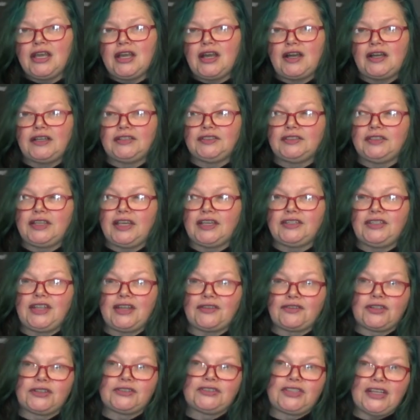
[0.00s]
and
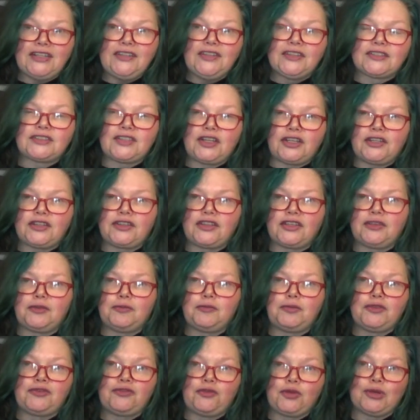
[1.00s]
never done this kind of
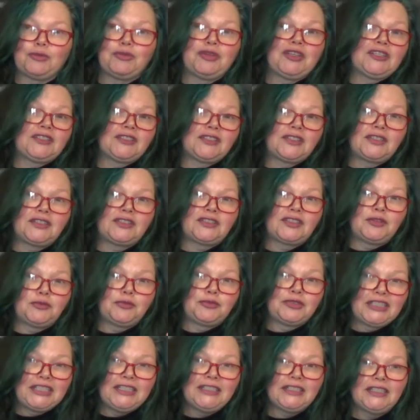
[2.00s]
thing before, because it is
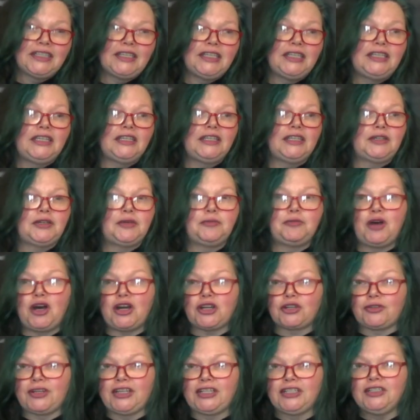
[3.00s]
completely
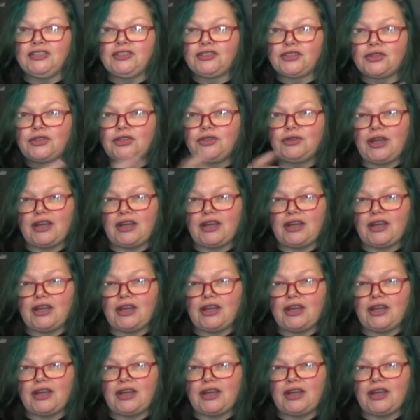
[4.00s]
moderated, so you